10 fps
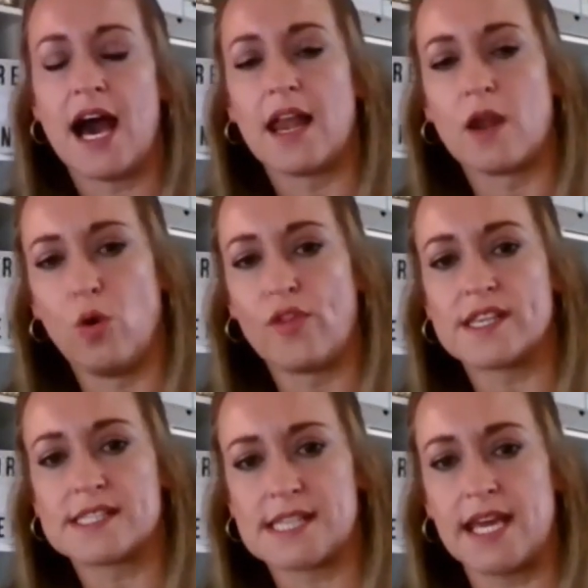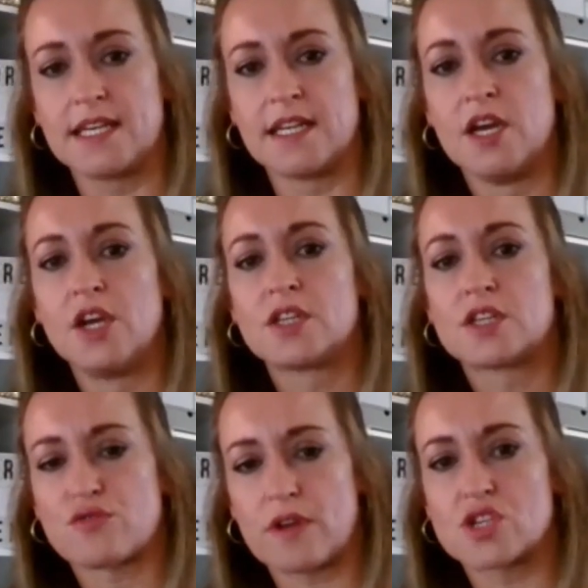a law that said
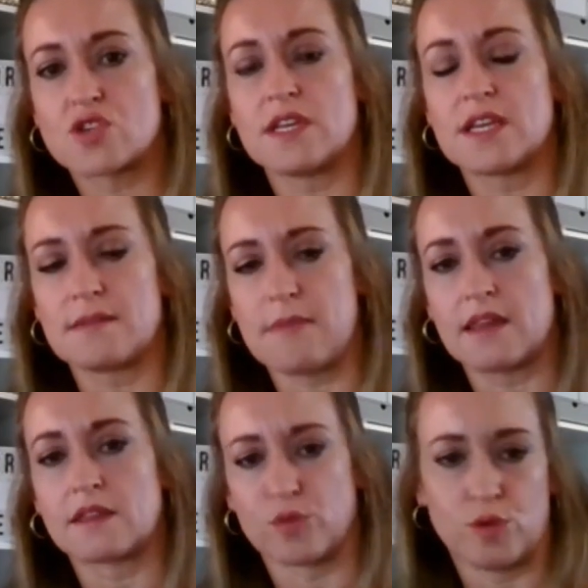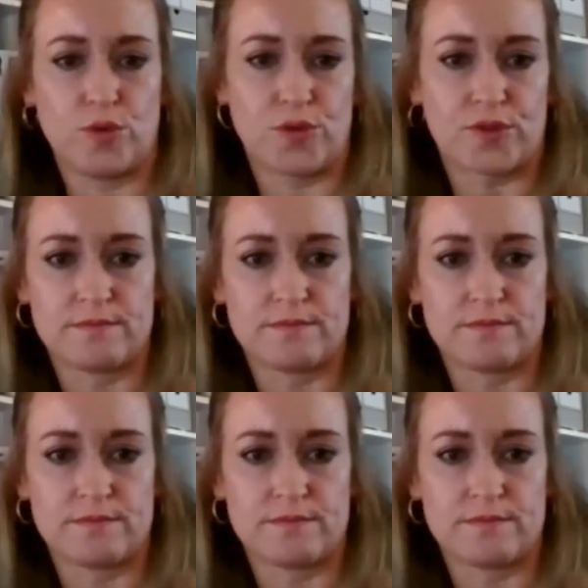Treasury can make the rules.